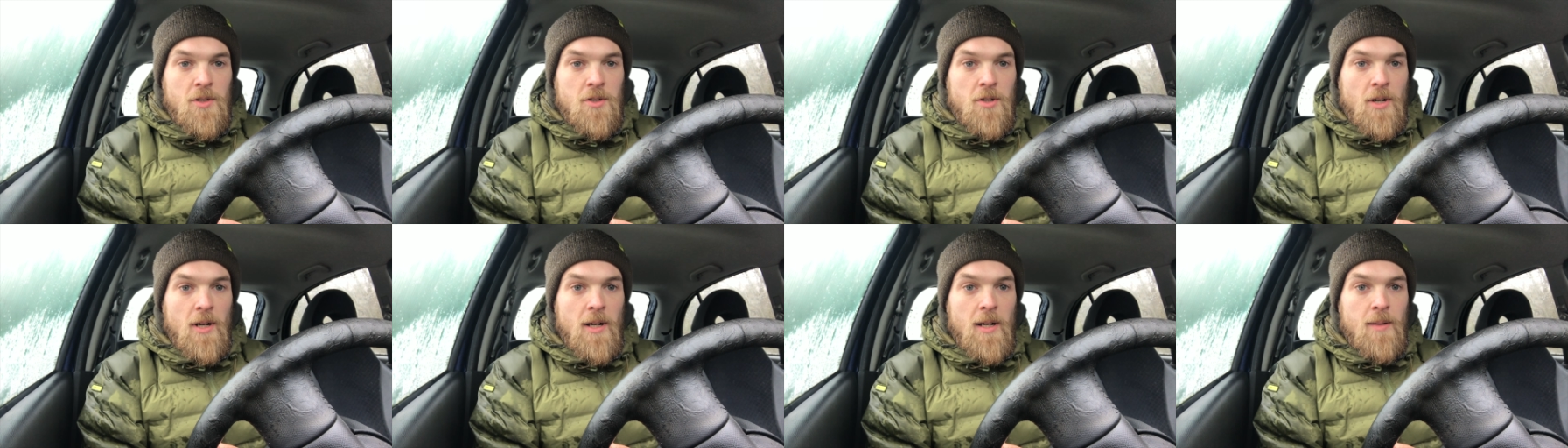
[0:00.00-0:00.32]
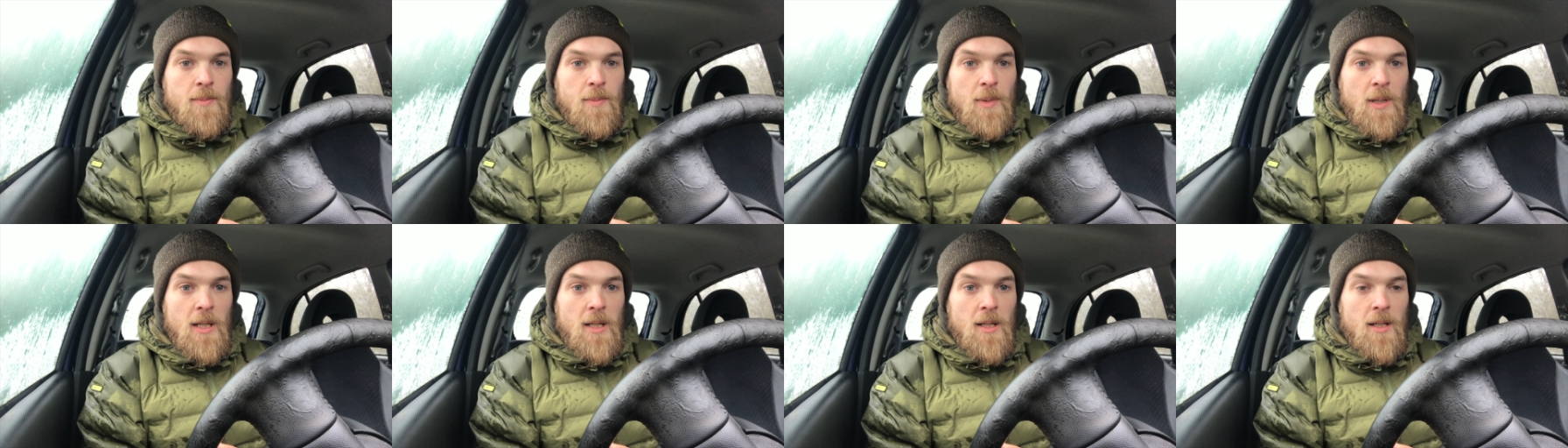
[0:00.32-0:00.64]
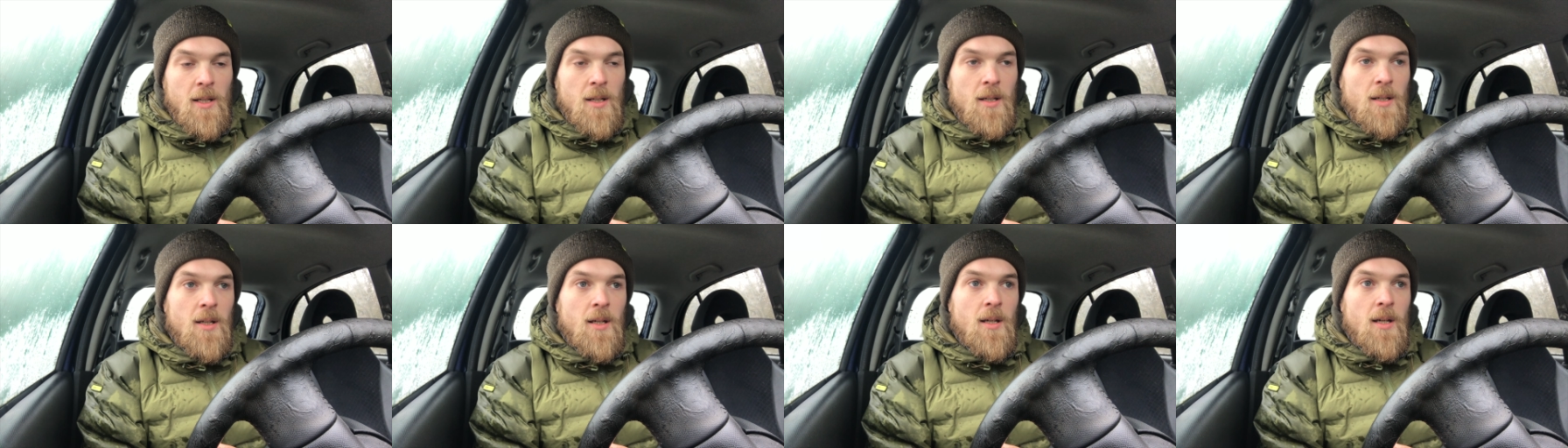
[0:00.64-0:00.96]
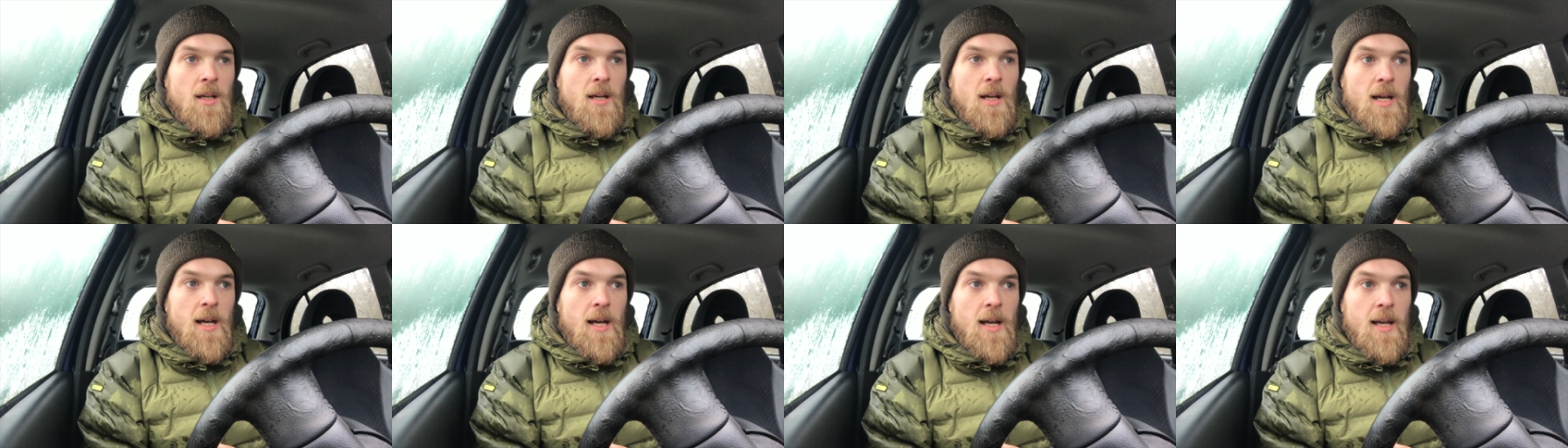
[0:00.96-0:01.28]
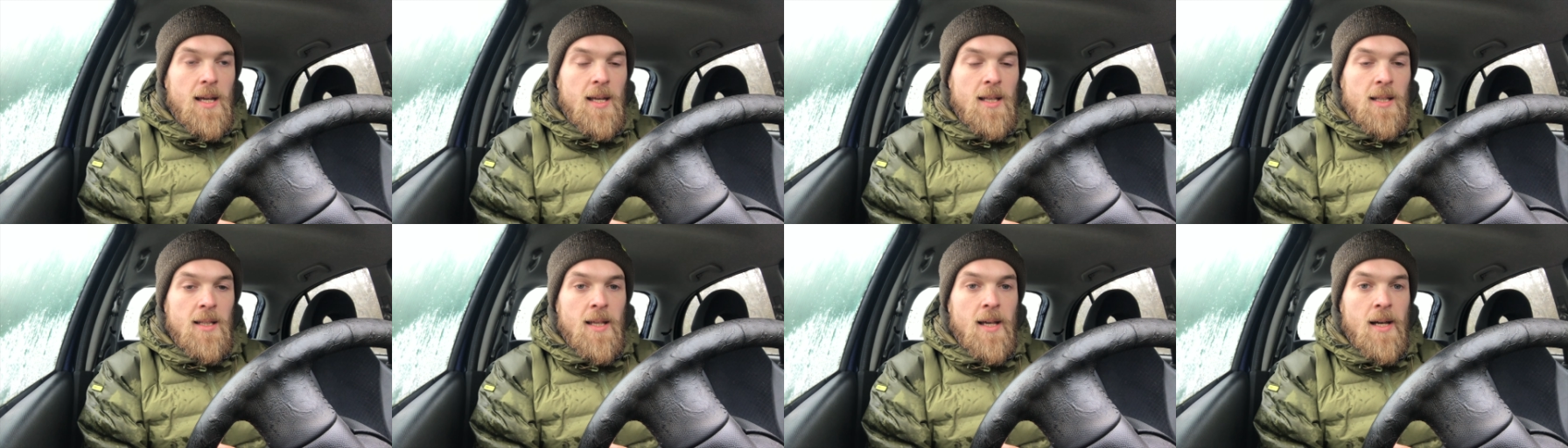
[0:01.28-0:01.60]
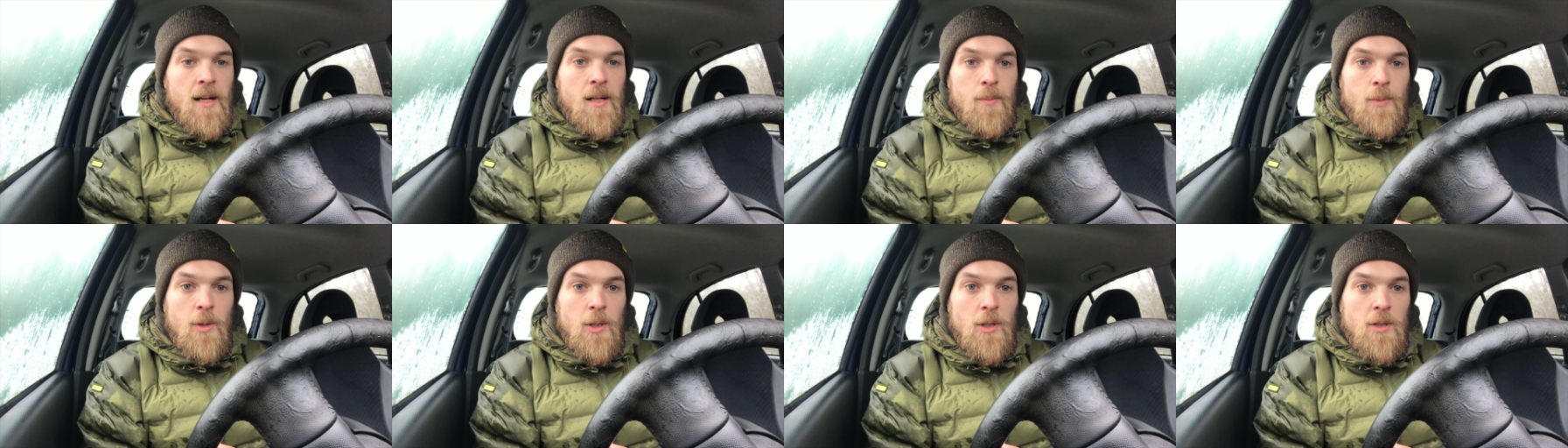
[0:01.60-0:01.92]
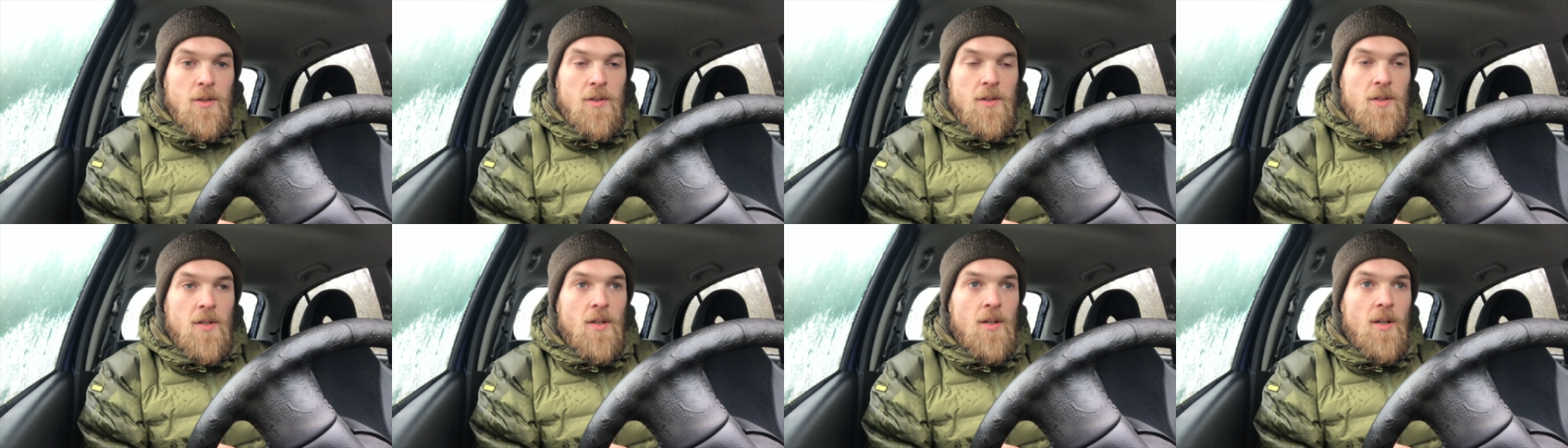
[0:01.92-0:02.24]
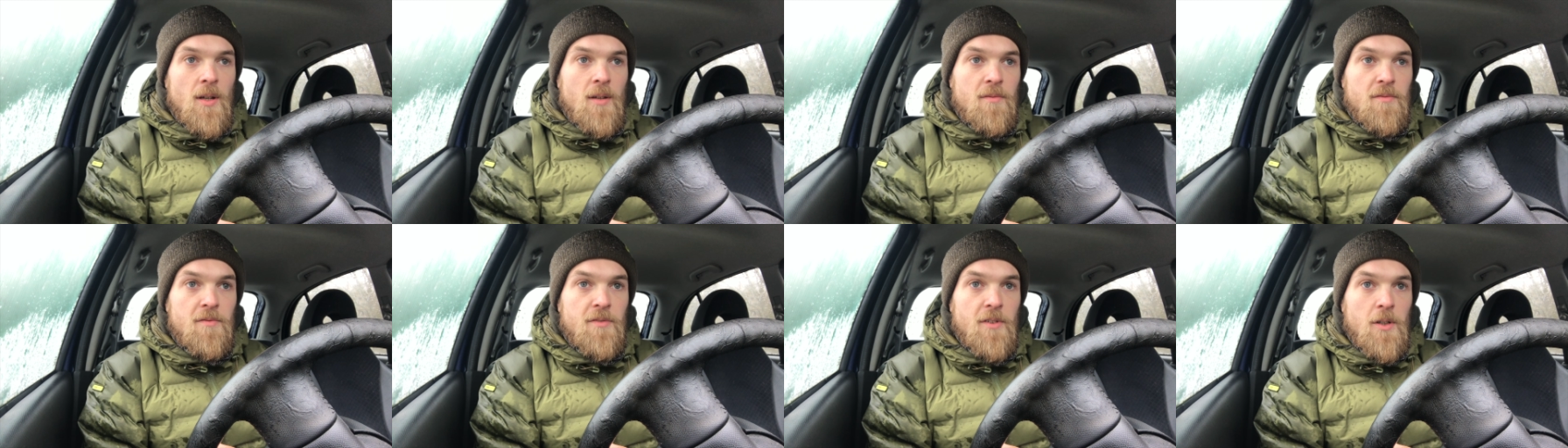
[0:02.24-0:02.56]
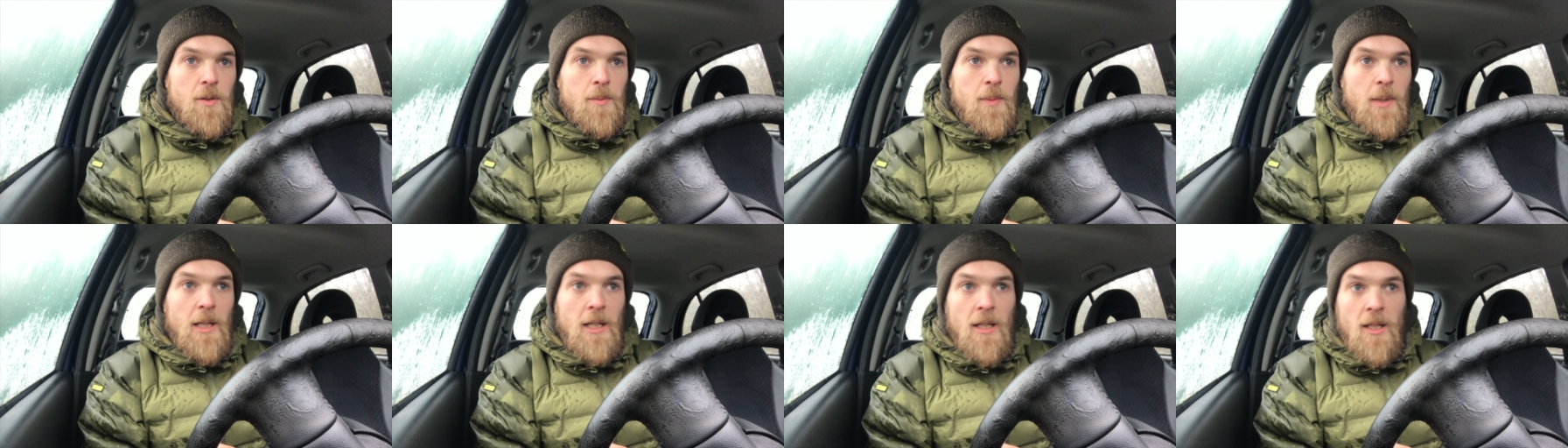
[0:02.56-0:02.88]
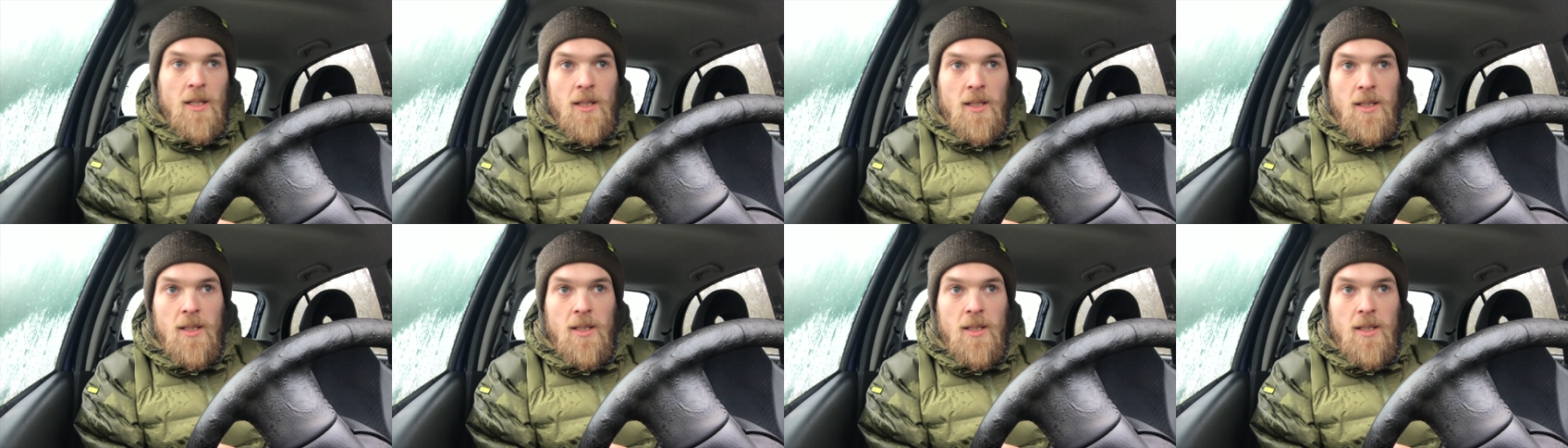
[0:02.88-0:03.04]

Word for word: try and be in the elements filming.